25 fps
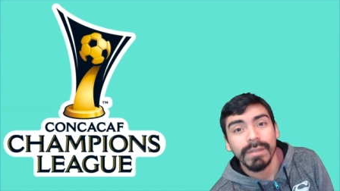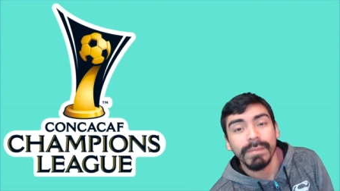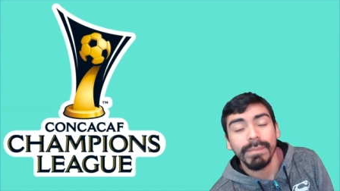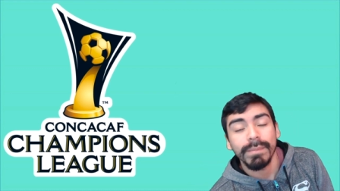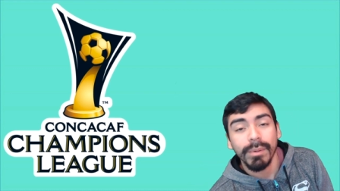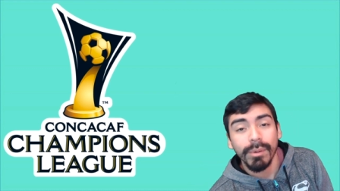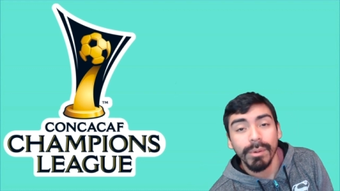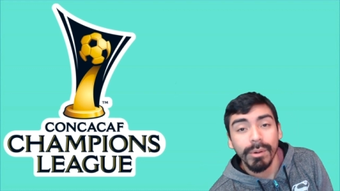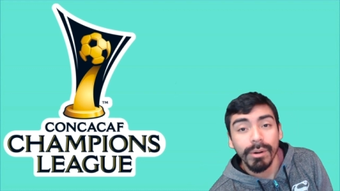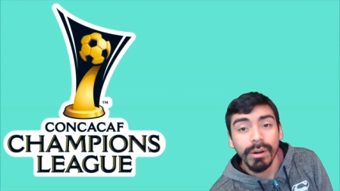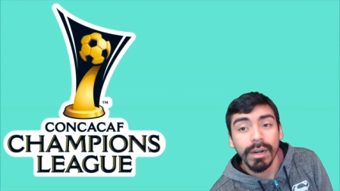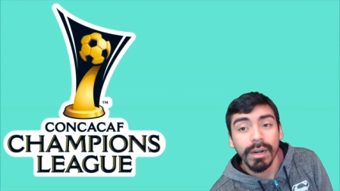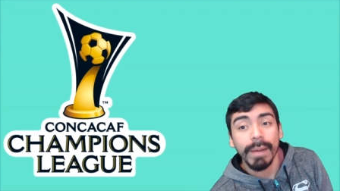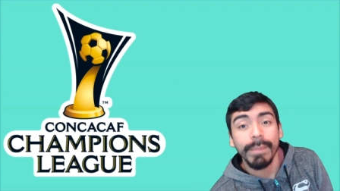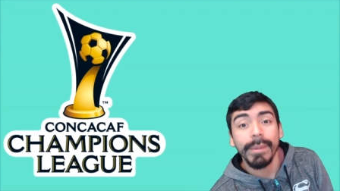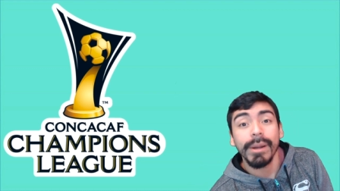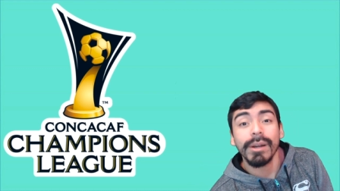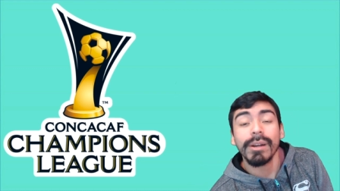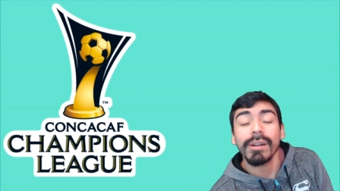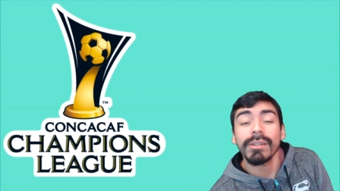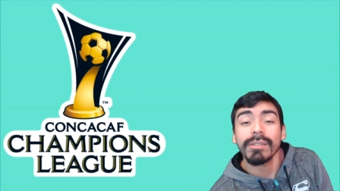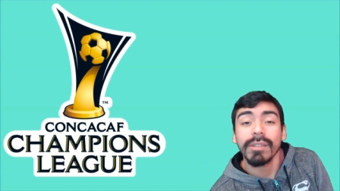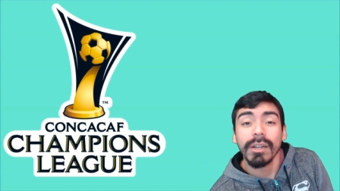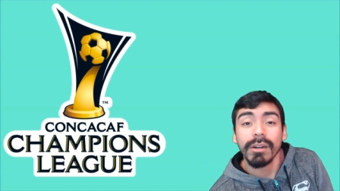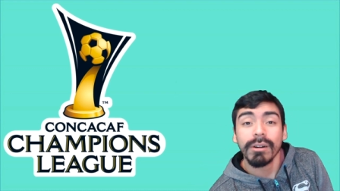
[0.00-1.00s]
Support
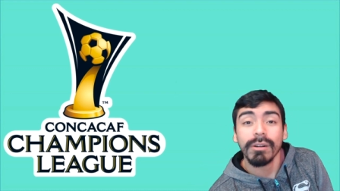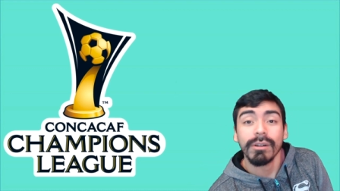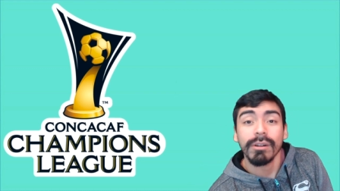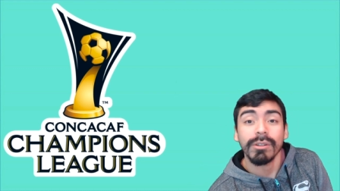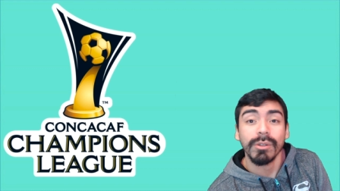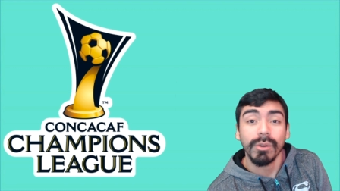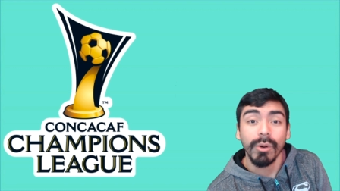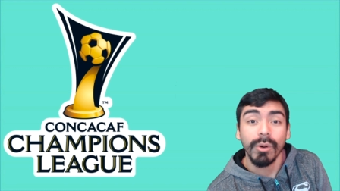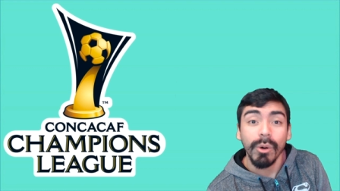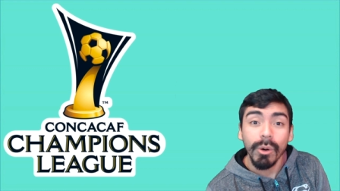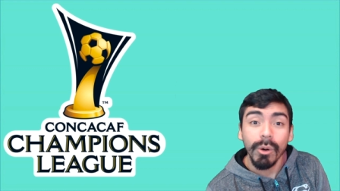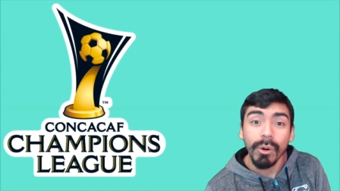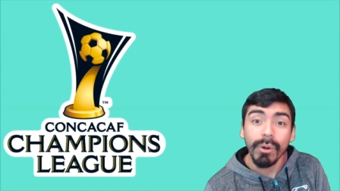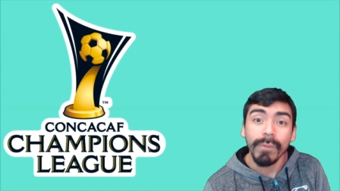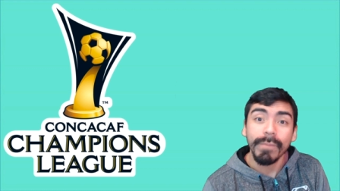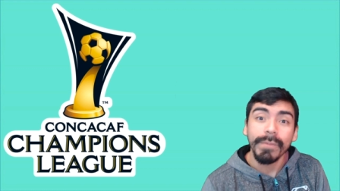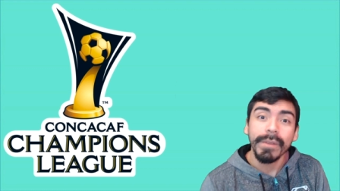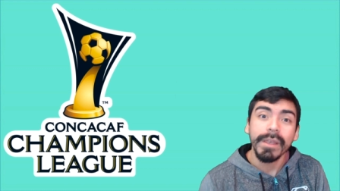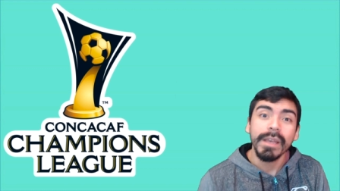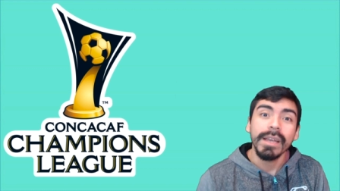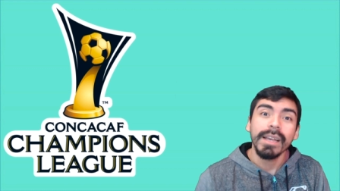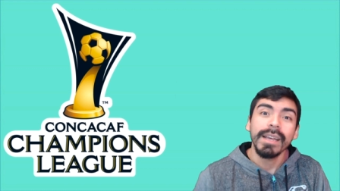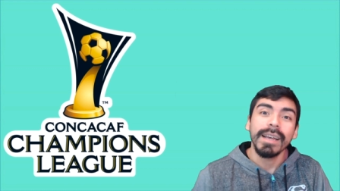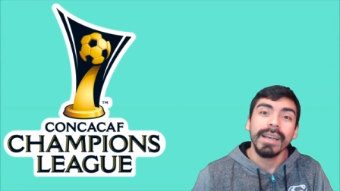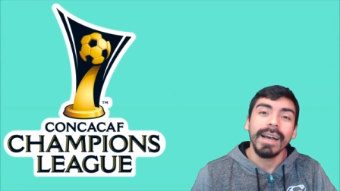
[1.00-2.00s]
American soccer as a whole
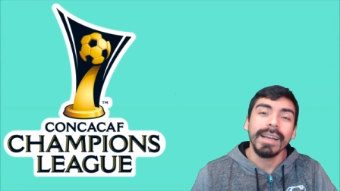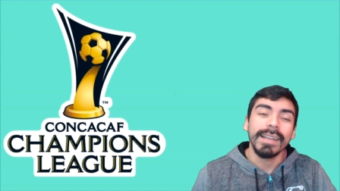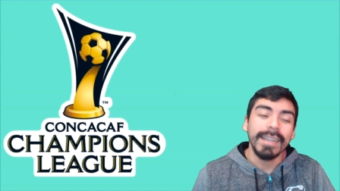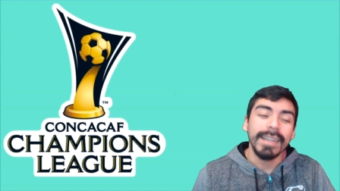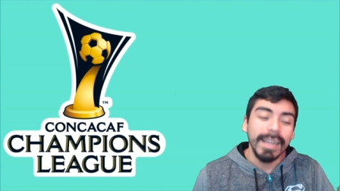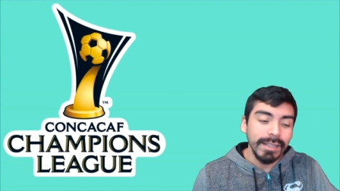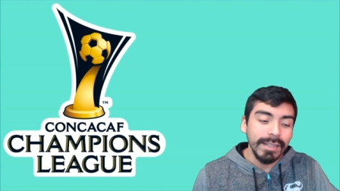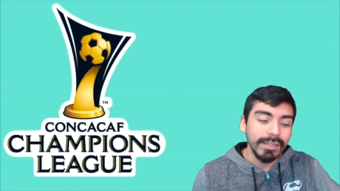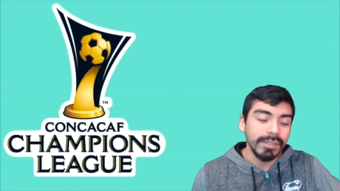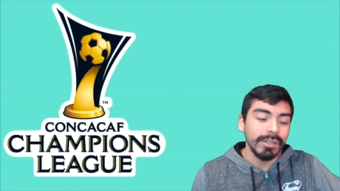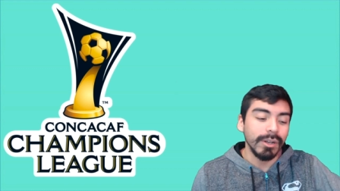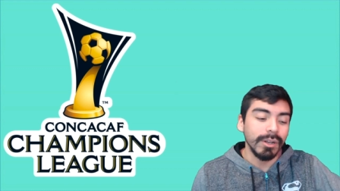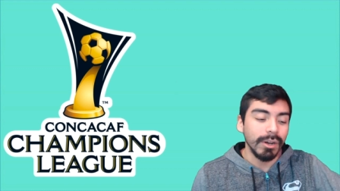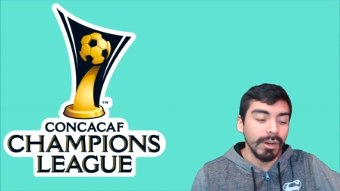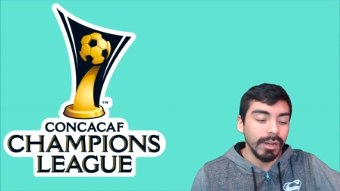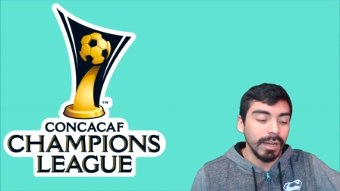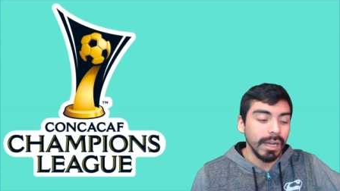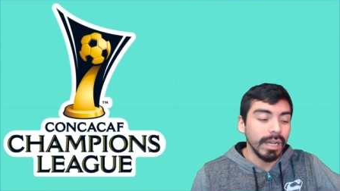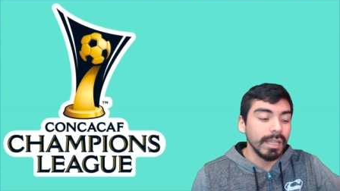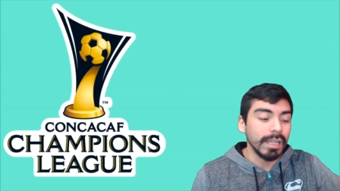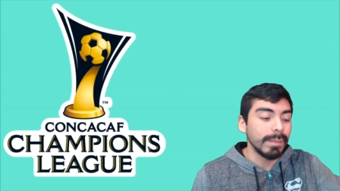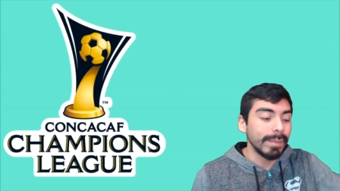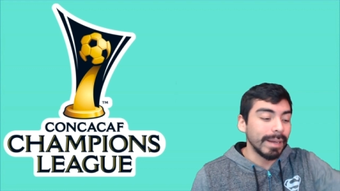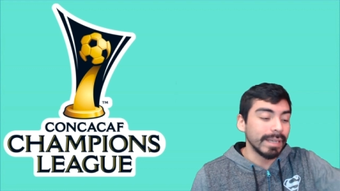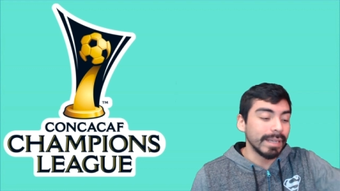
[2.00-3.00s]
against
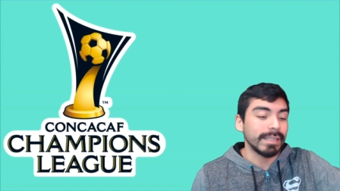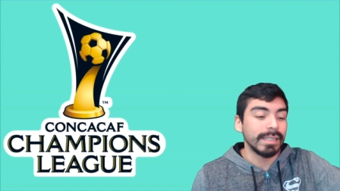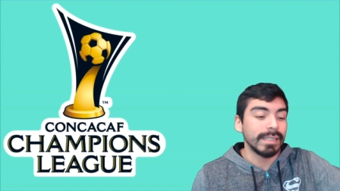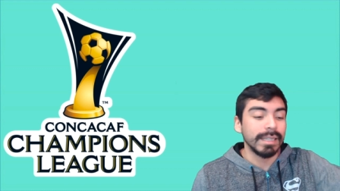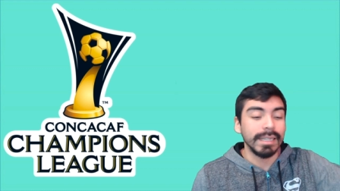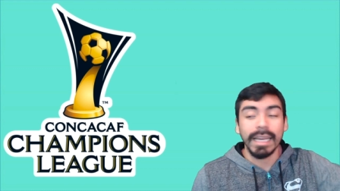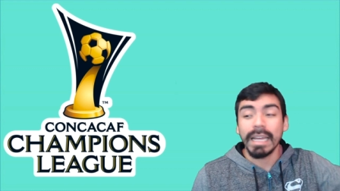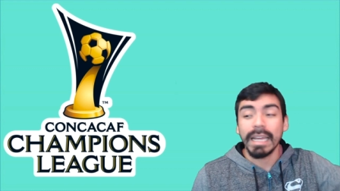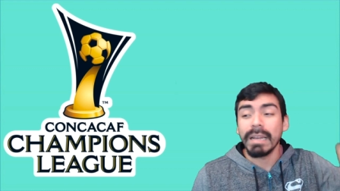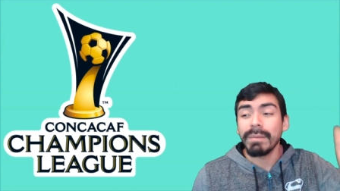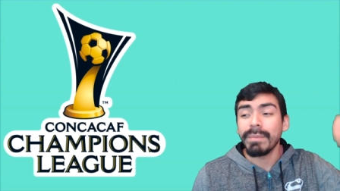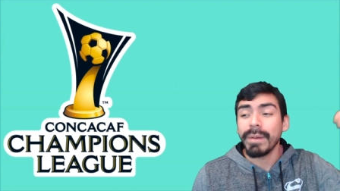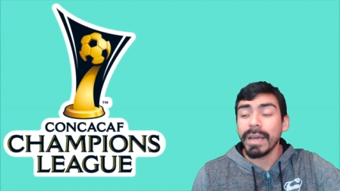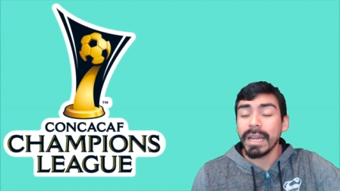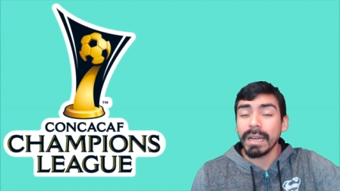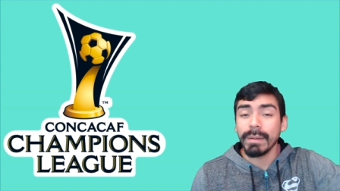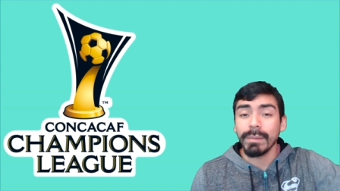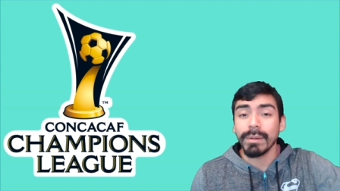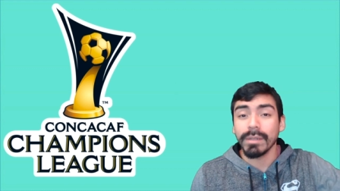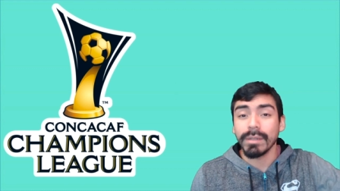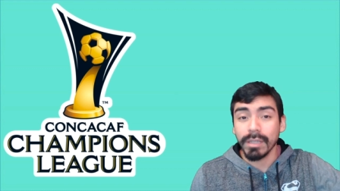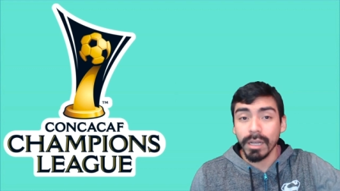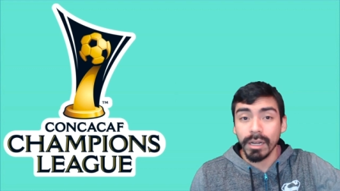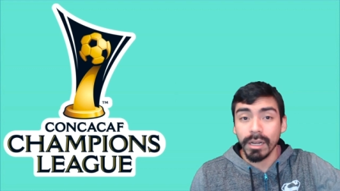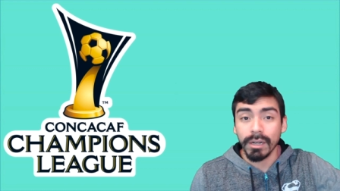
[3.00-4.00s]
uh, the Mexican and
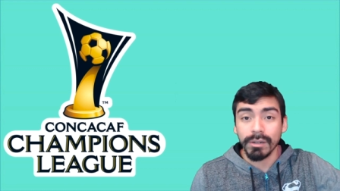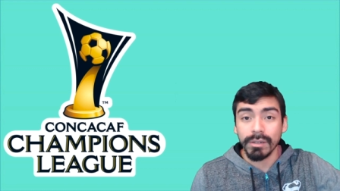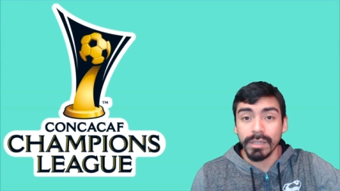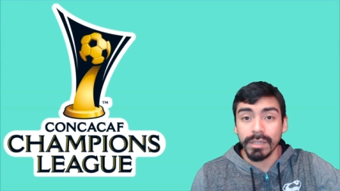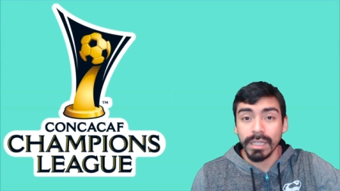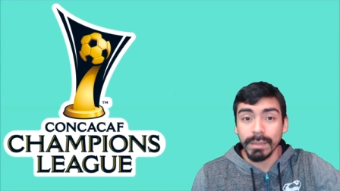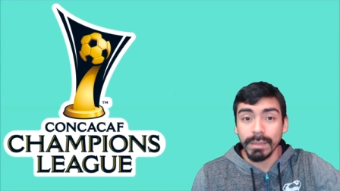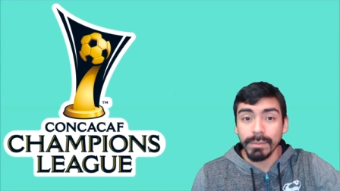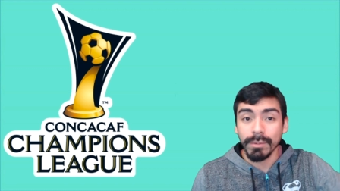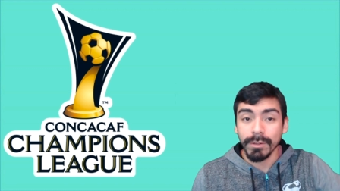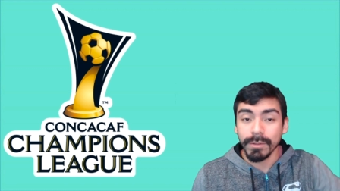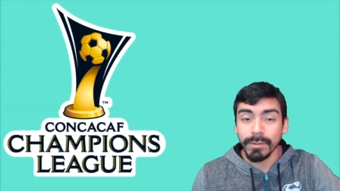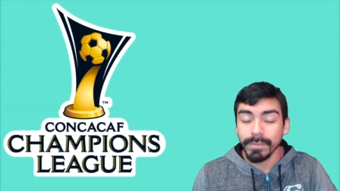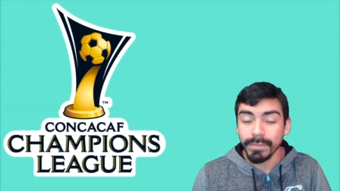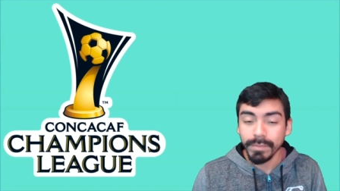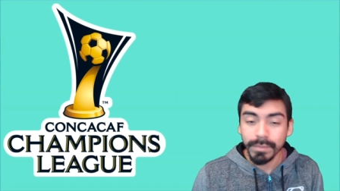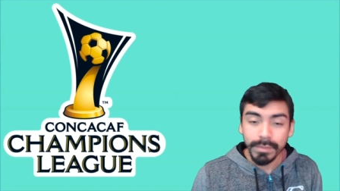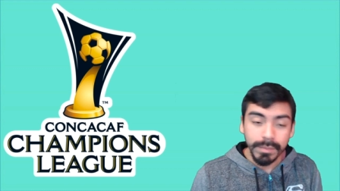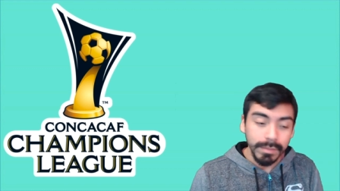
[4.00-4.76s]
Panama soccer teams.